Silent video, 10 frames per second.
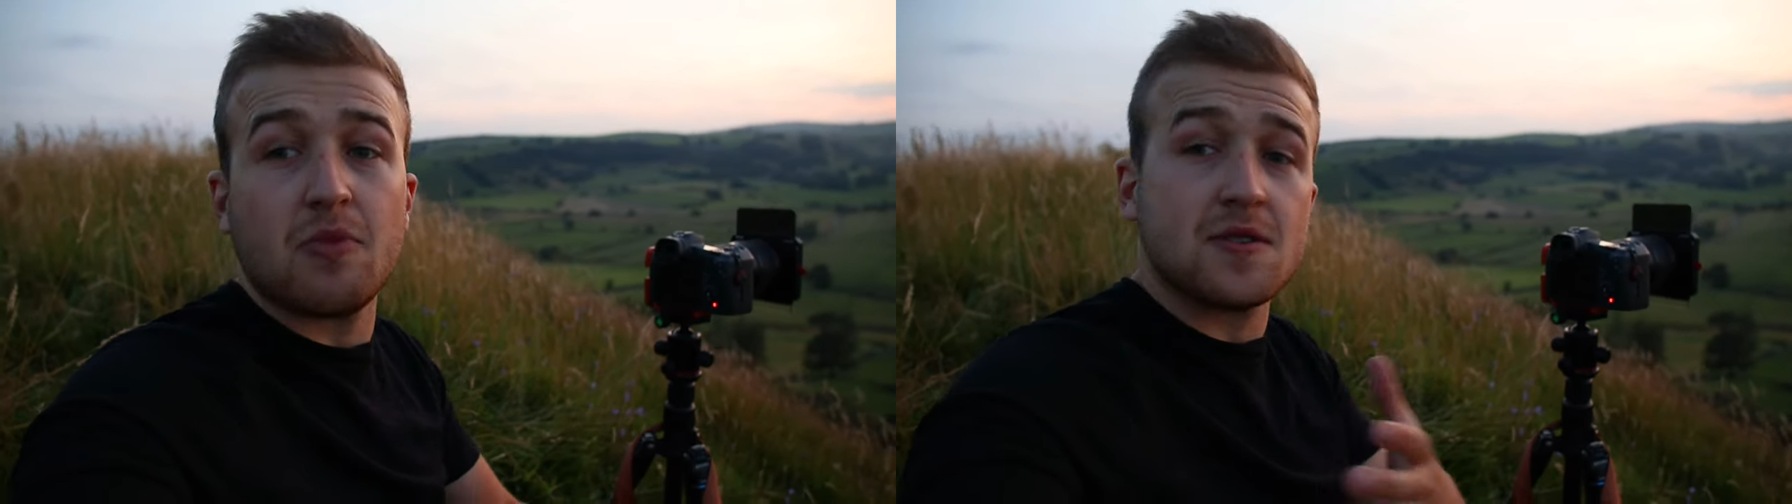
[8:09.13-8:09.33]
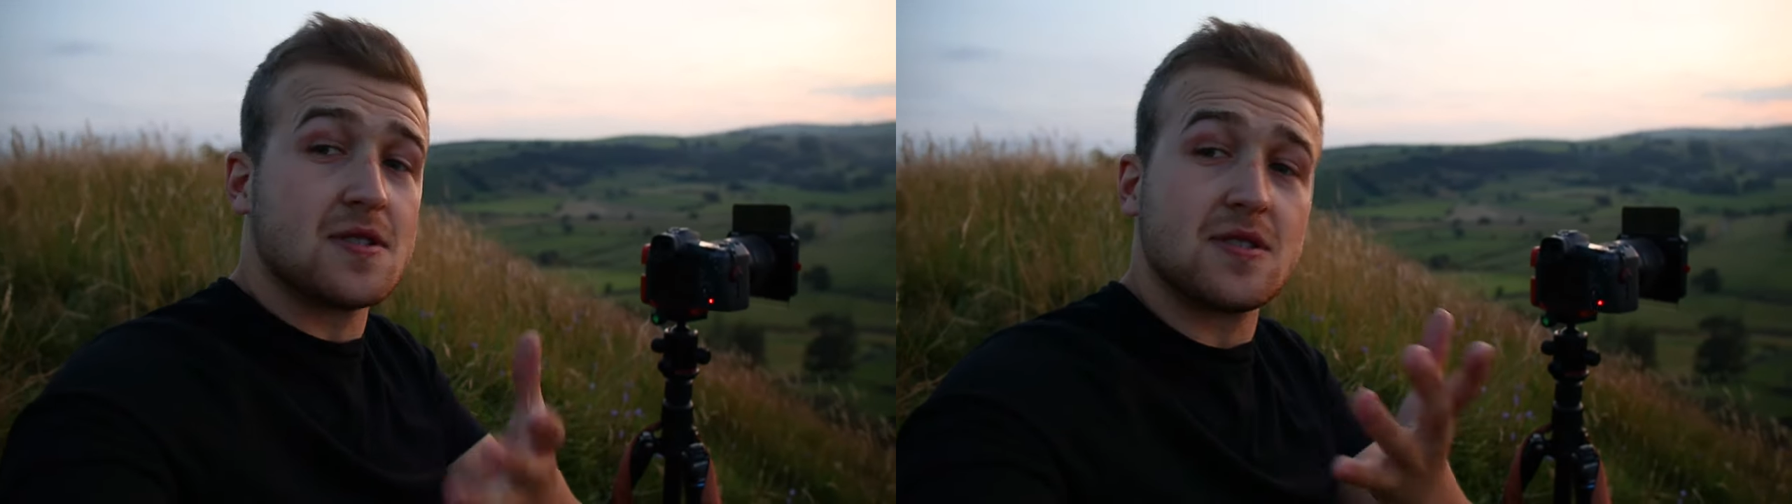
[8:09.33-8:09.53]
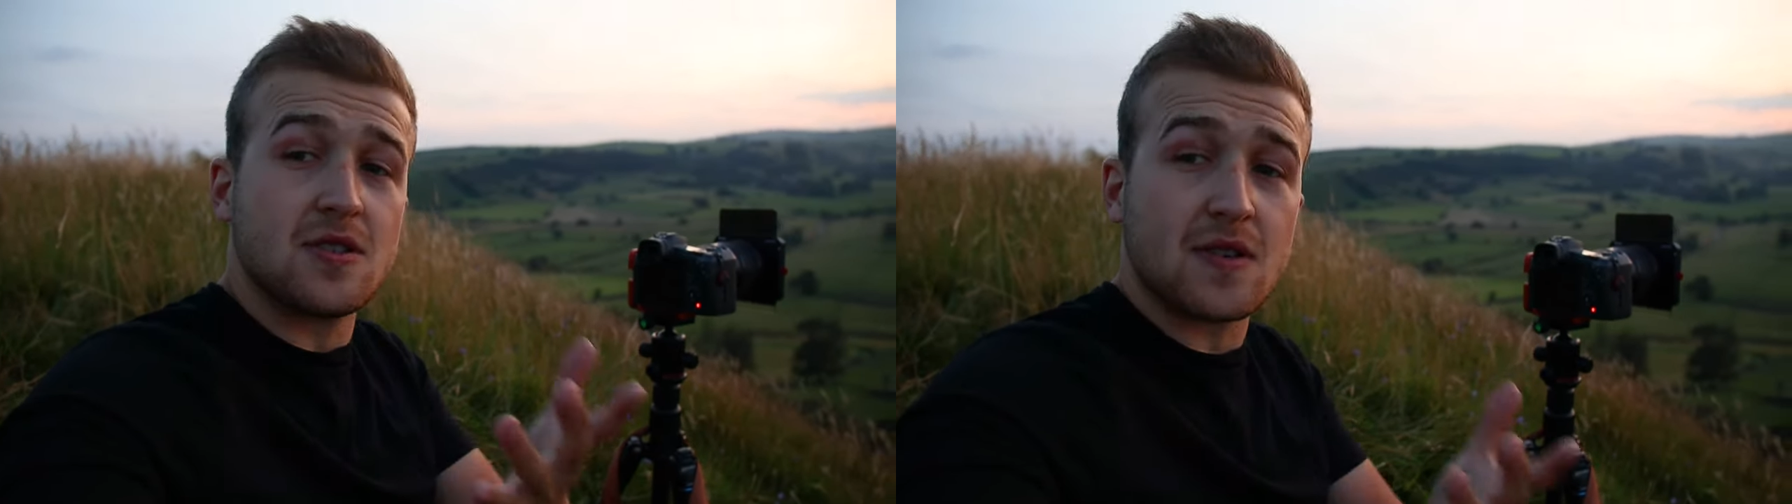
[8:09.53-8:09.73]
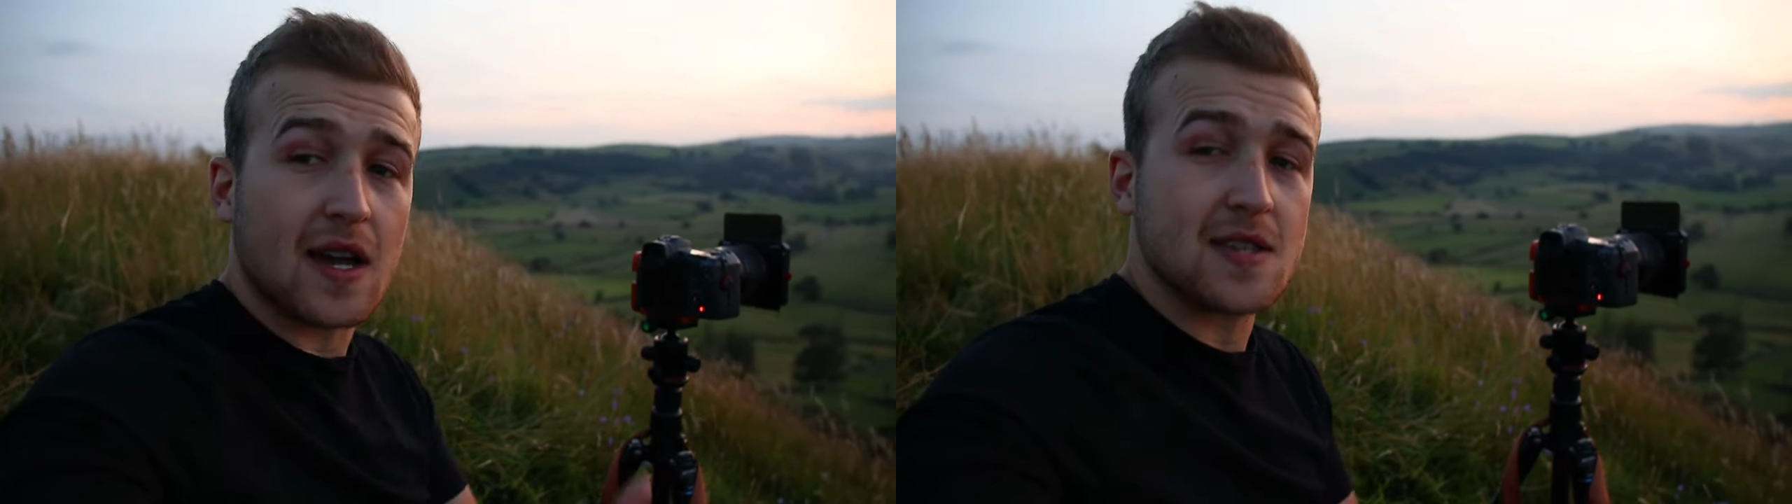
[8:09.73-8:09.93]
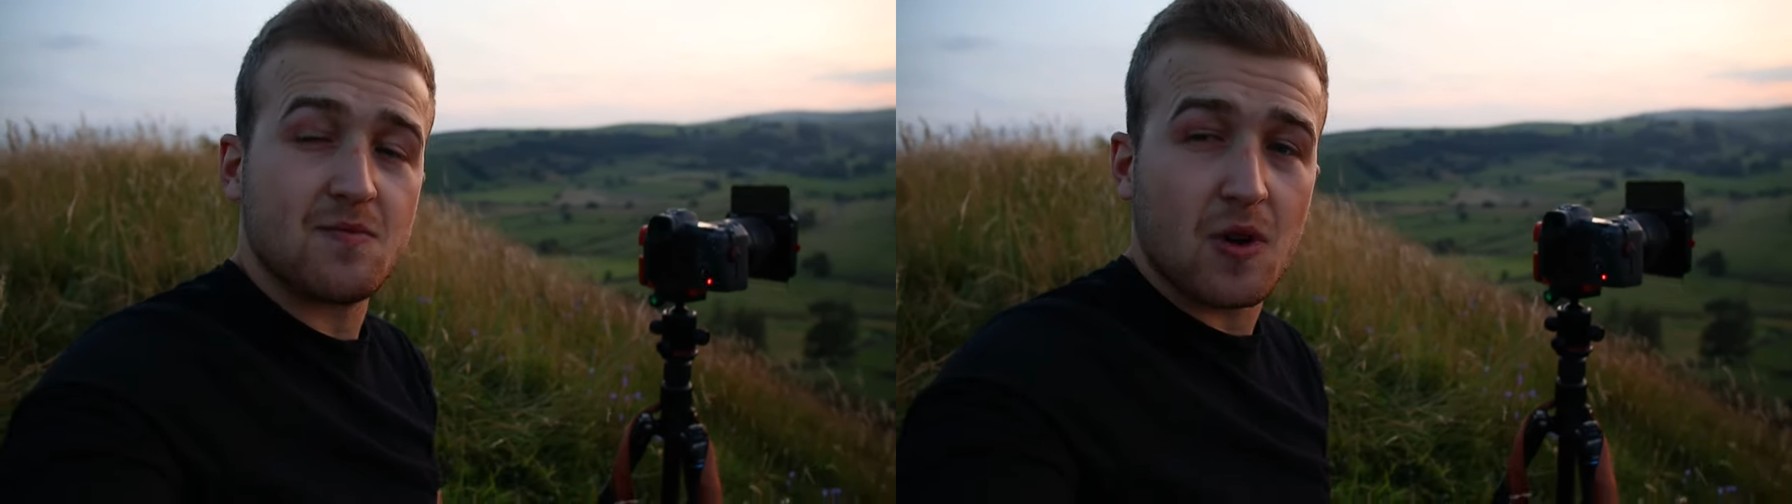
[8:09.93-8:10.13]
but you
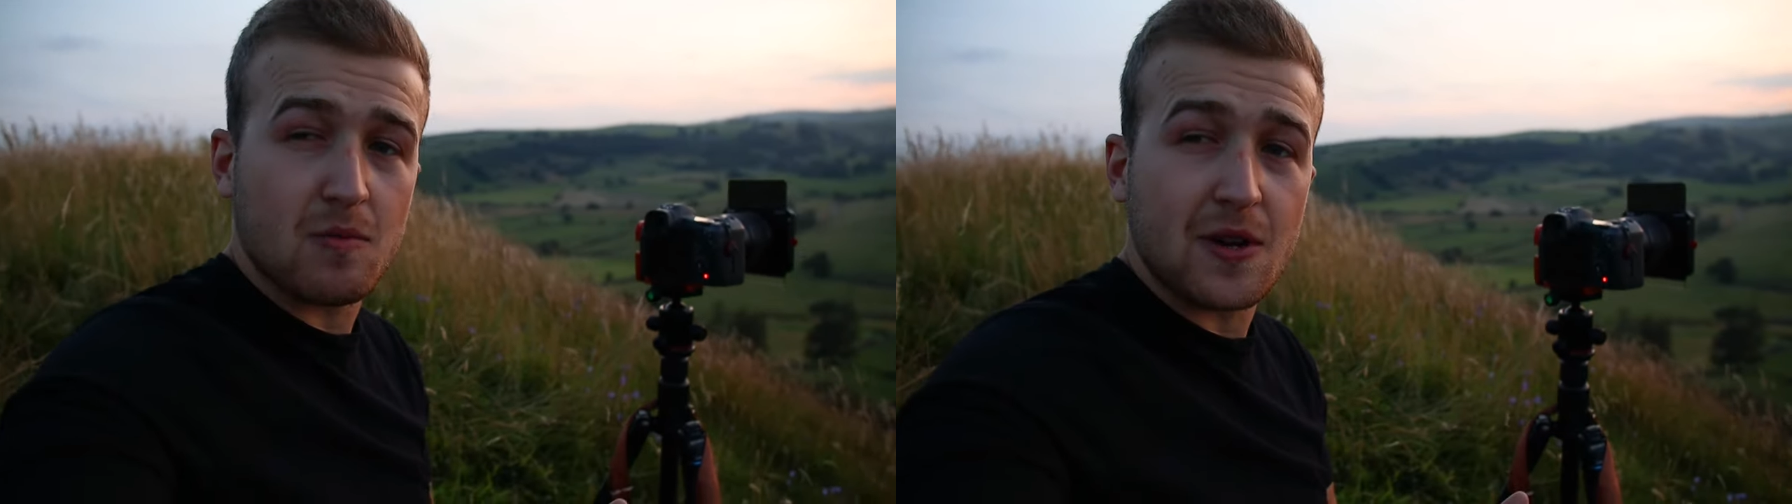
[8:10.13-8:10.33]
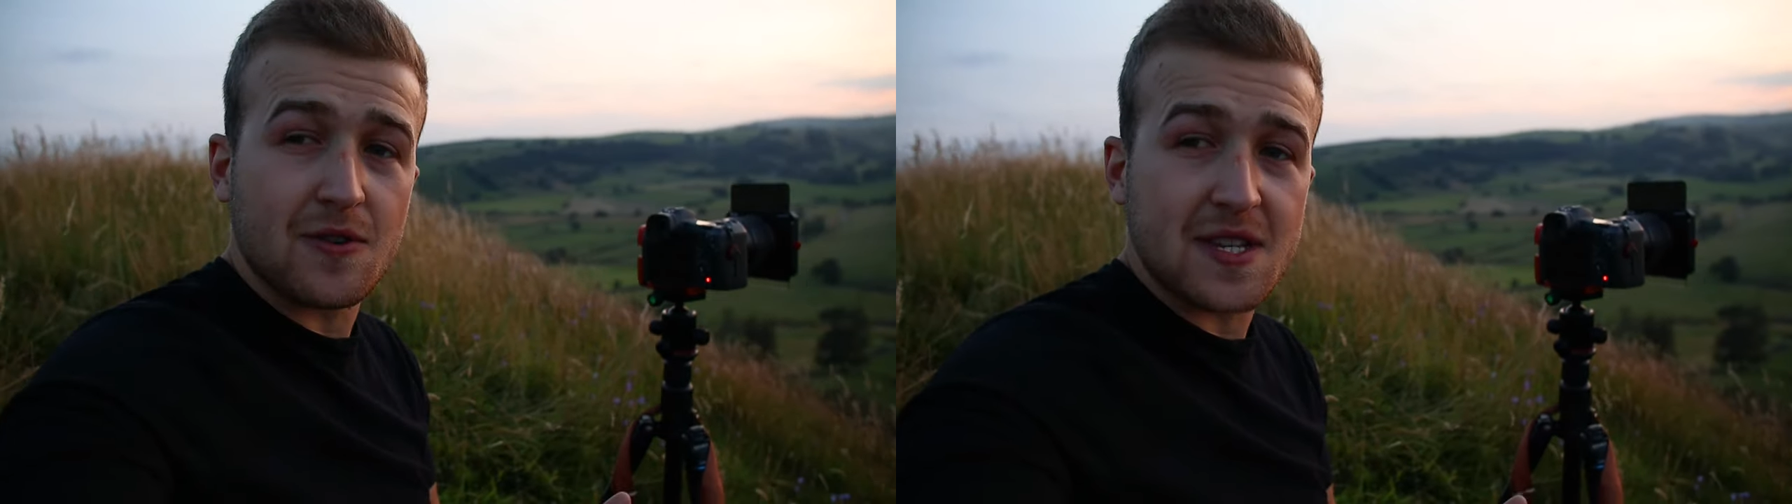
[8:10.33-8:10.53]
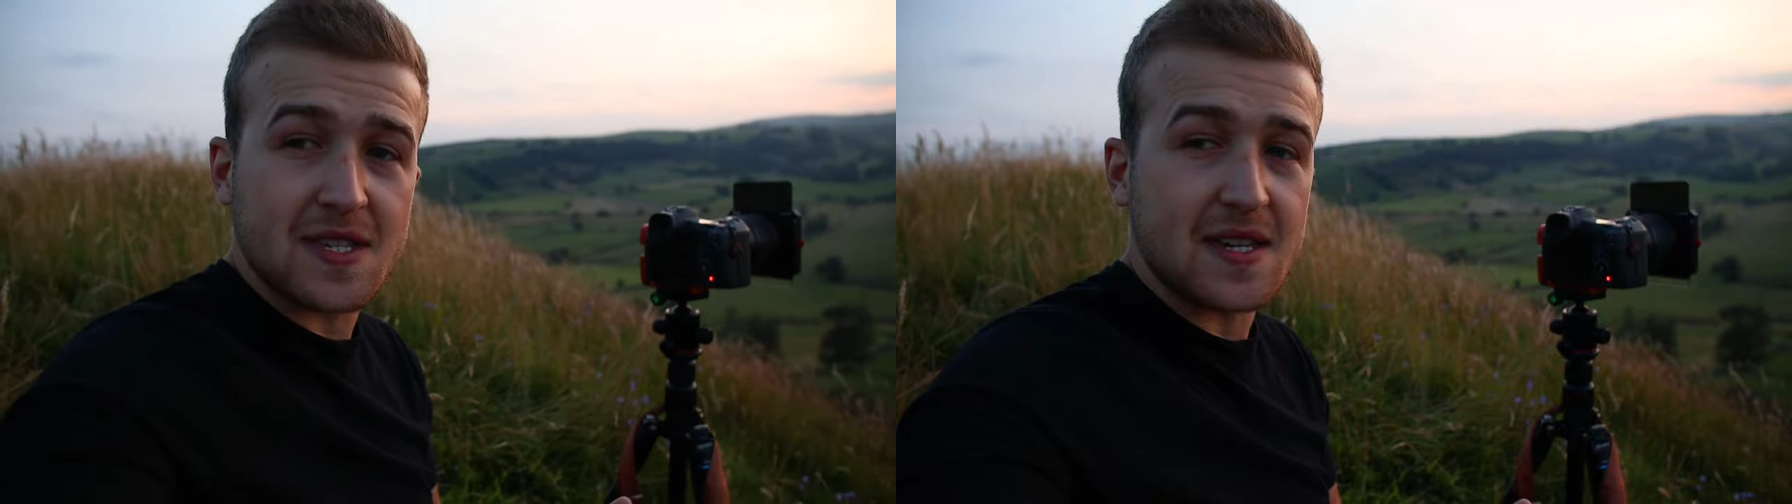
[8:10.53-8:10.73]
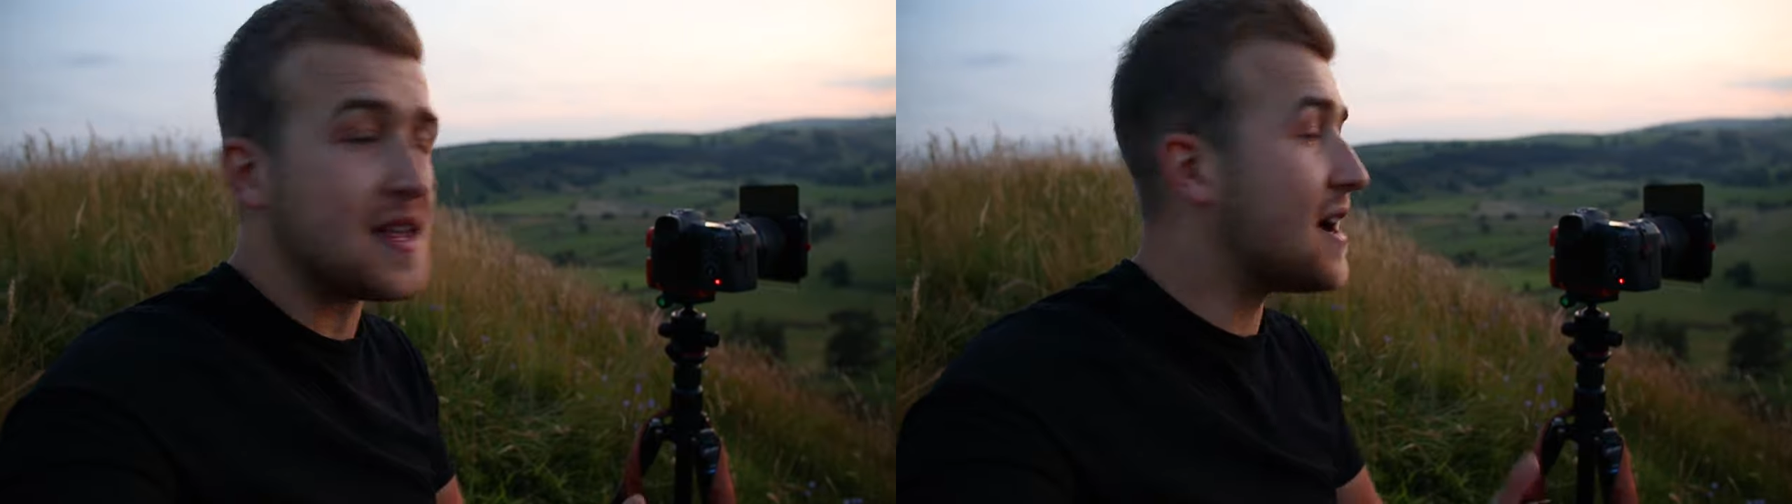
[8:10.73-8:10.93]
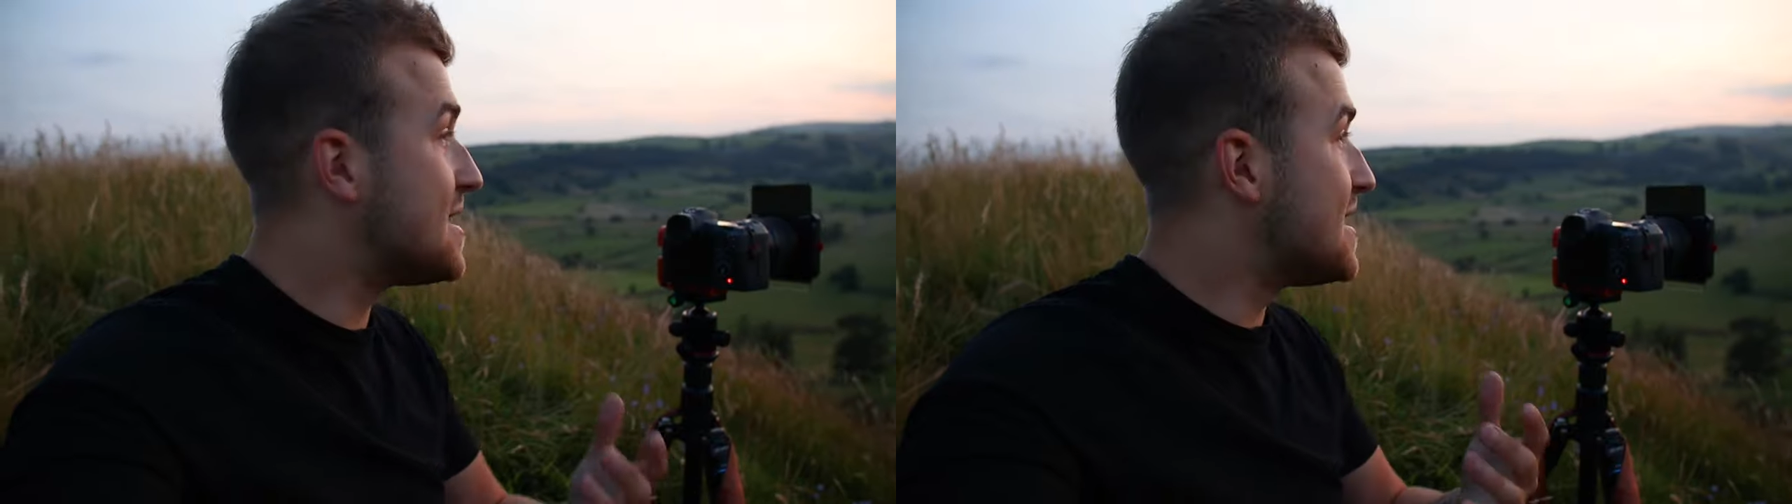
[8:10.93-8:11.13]
guys have probably already seen
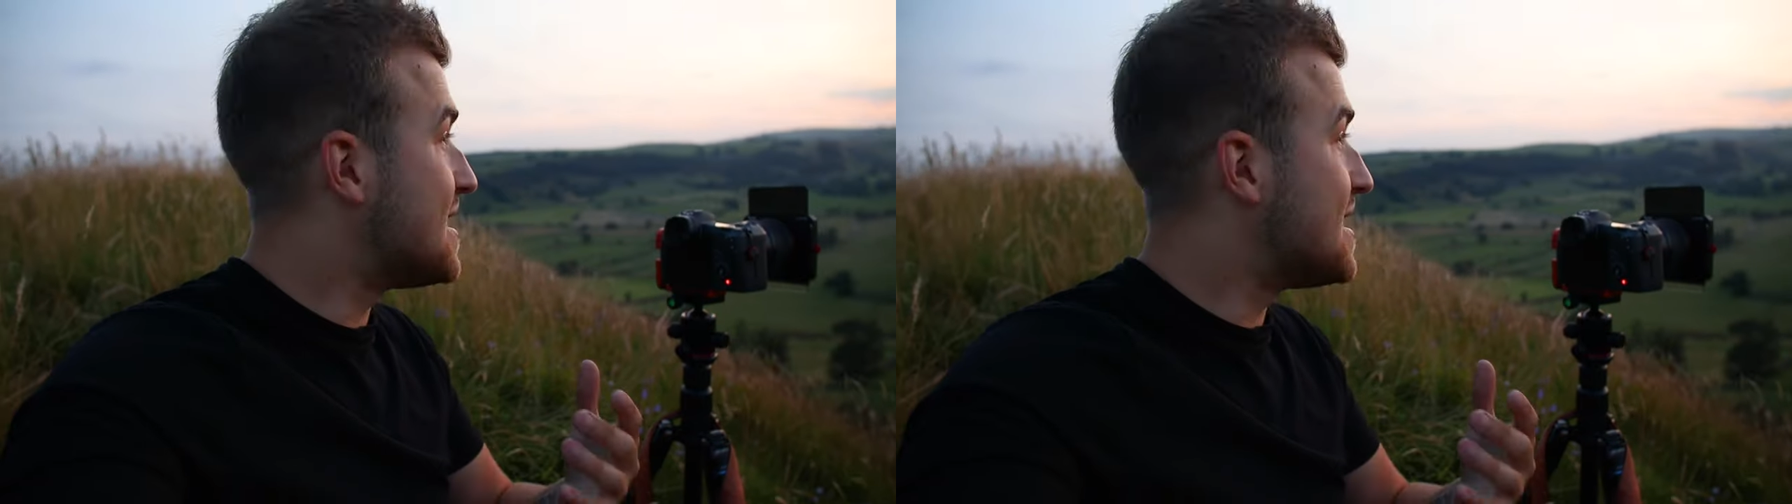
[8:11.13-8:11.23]
that.